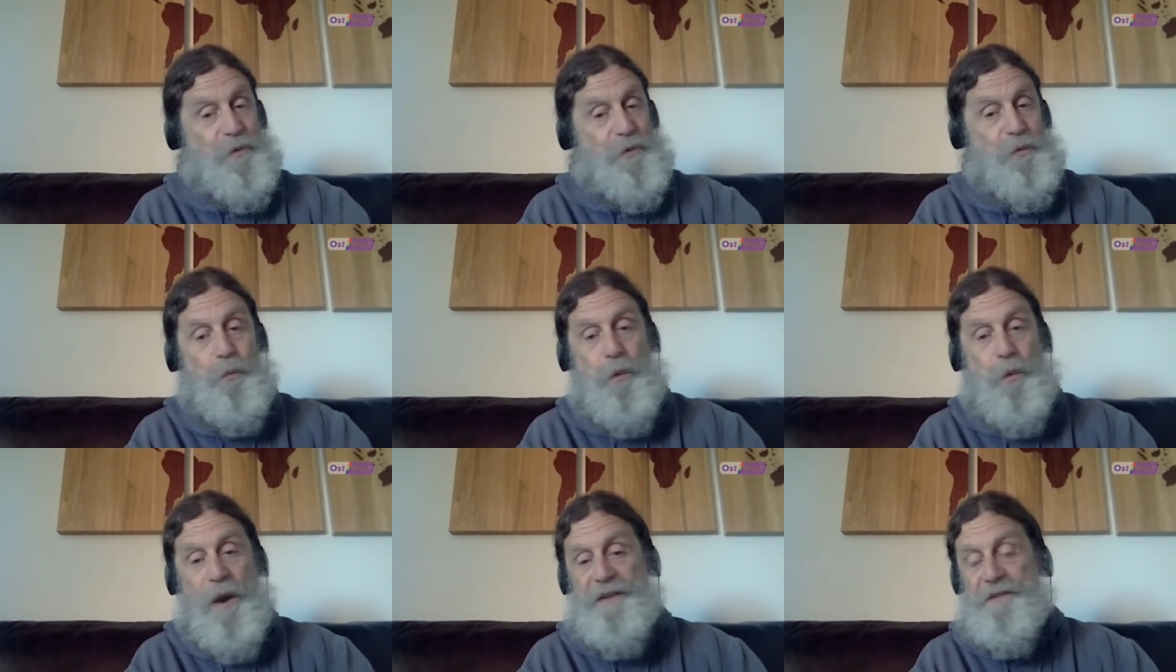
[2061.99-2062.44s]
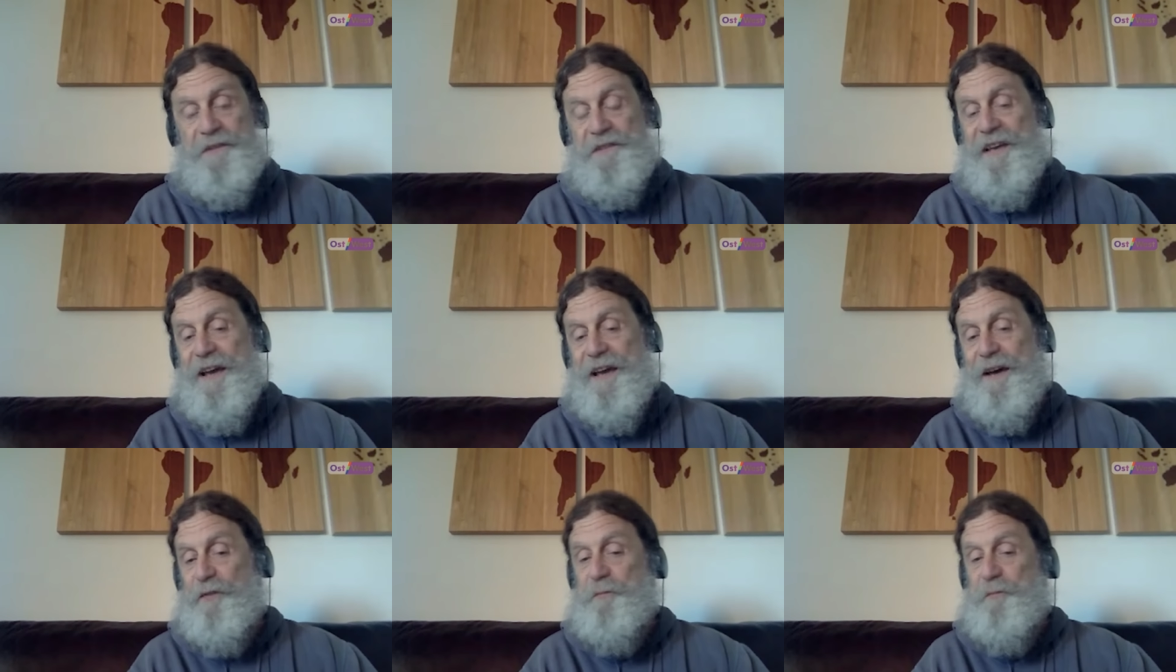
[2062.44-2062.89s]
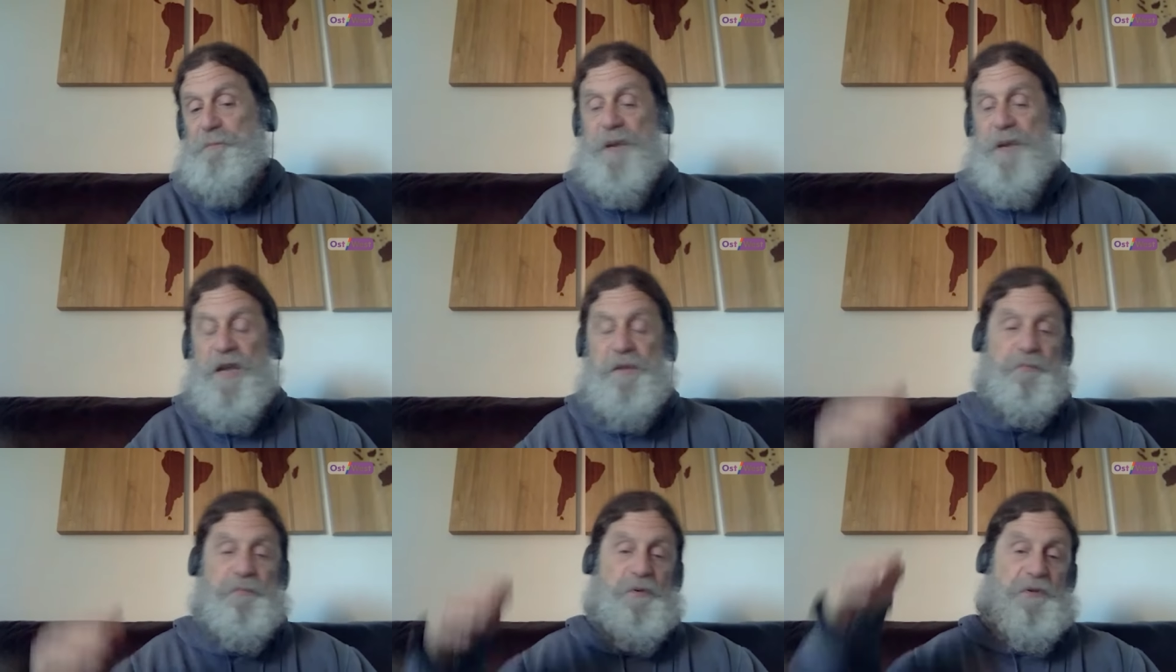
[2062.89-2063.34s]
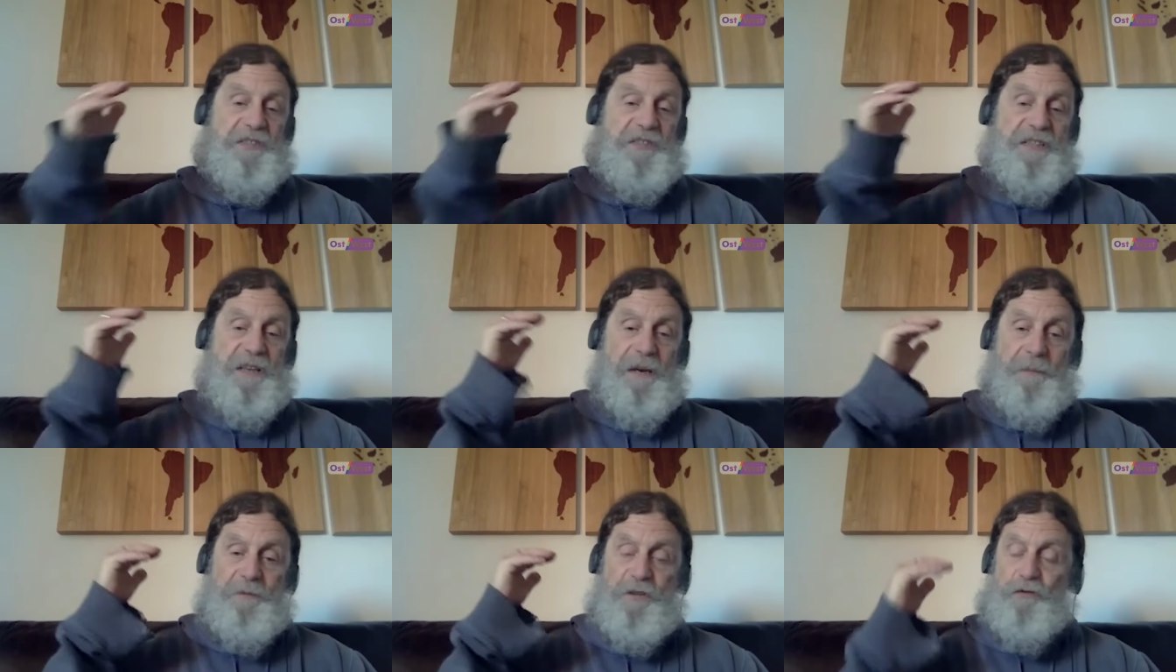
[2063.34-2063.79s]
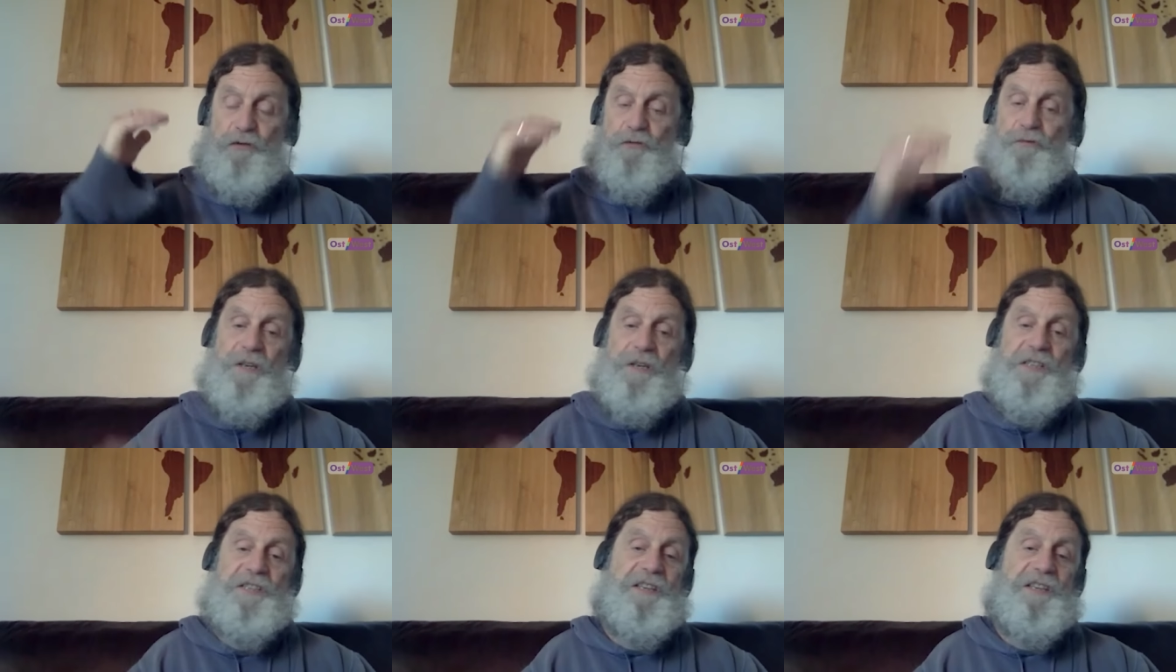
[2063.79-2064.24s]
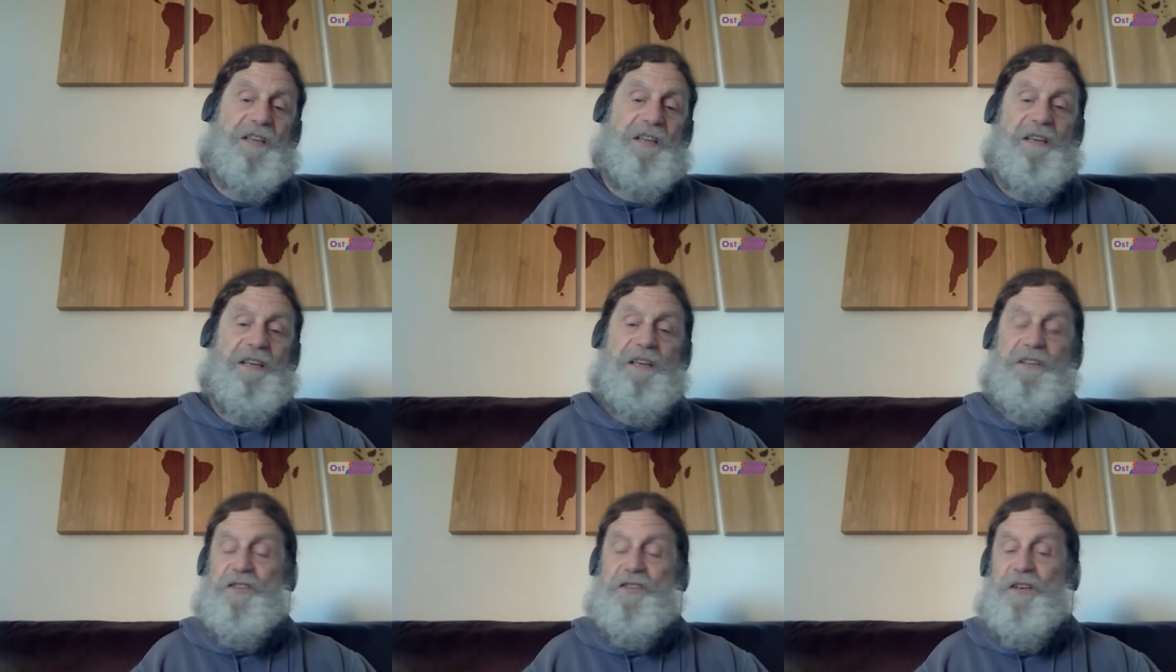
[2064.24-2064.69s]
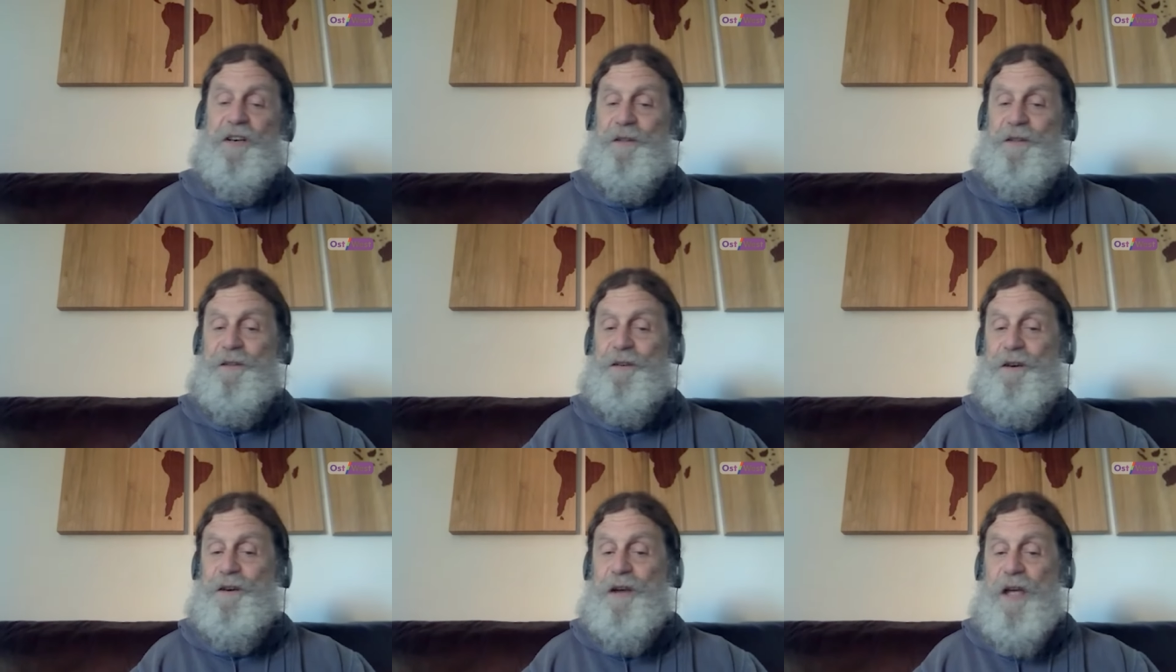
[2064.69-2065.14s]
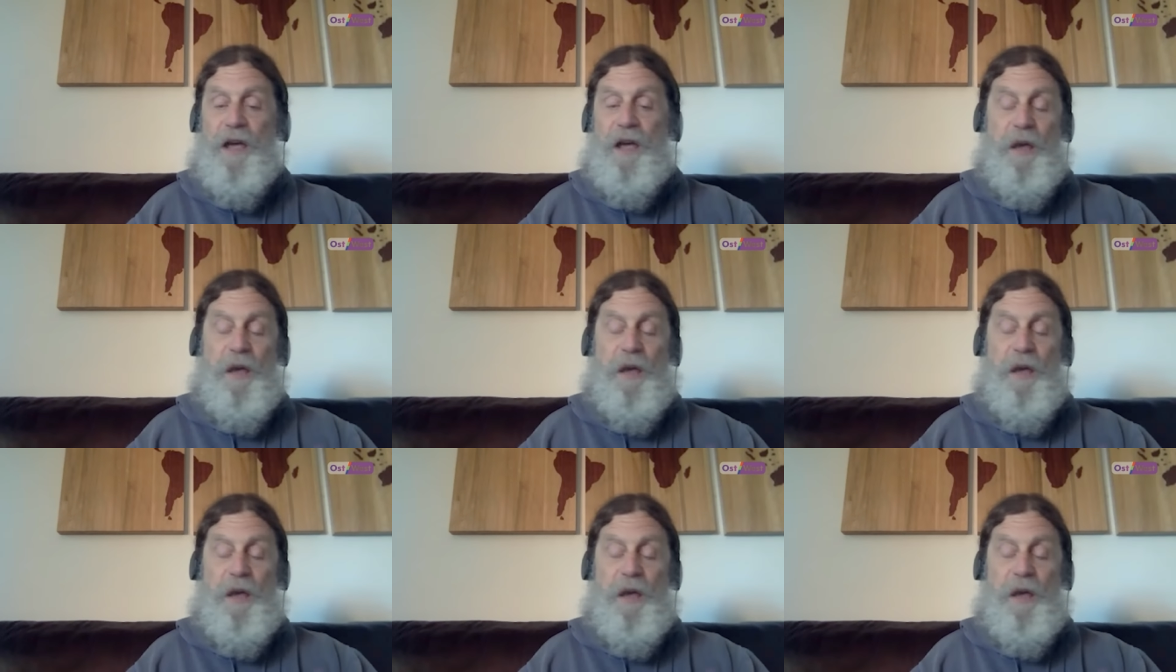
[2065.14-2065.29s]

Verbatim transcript: went down, people stopped trusting each other,